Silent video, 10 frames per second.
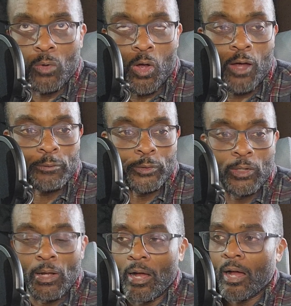offer
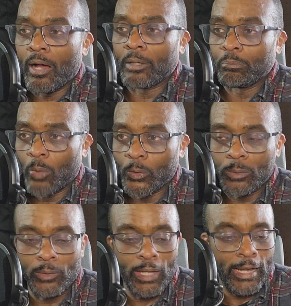on
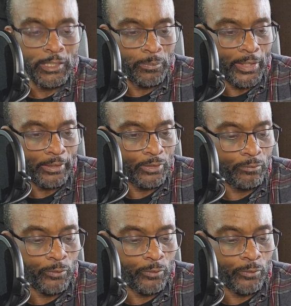multiple aspects.